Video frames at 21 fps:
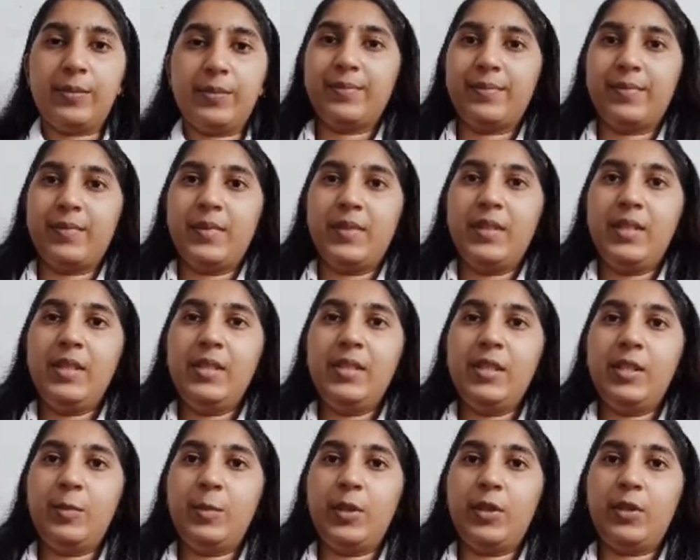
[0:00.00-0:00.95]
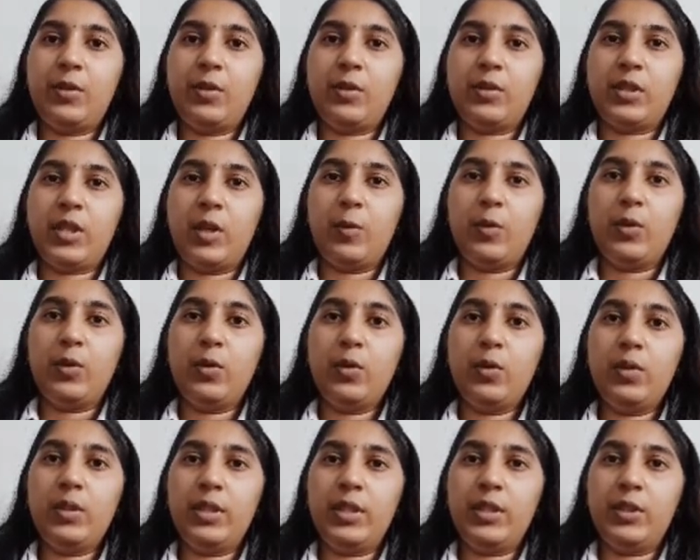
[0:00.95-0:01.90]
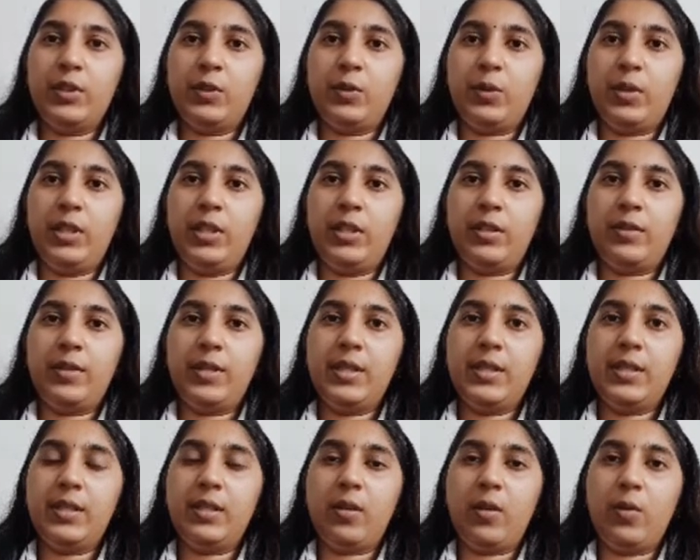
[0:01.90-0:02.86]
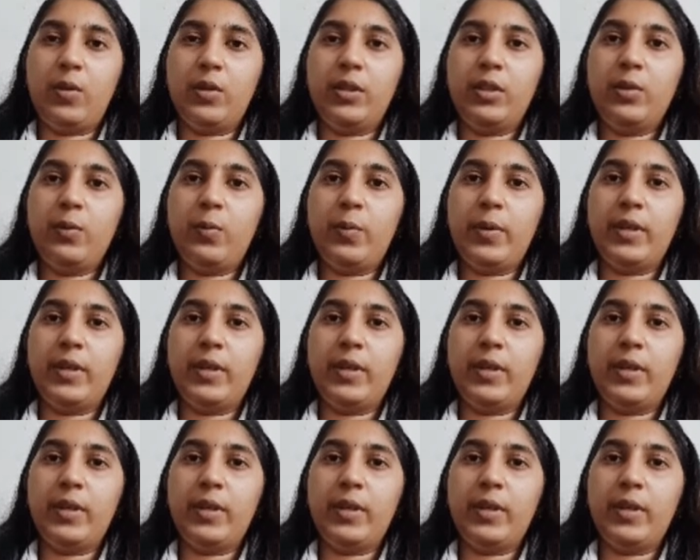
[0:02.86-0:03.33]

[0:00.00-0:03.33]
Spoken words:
This is because our goal is to increase the owner wealth